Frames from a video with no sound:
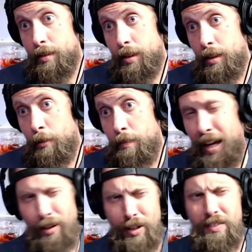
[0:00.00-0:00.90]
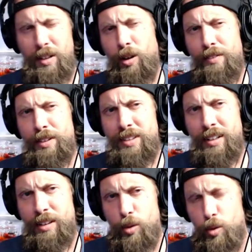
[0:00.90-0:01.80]
You know, I don't even know if there's
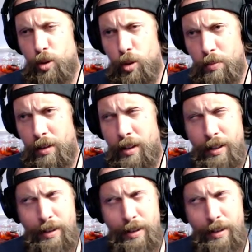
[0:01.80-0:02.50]
any YouTube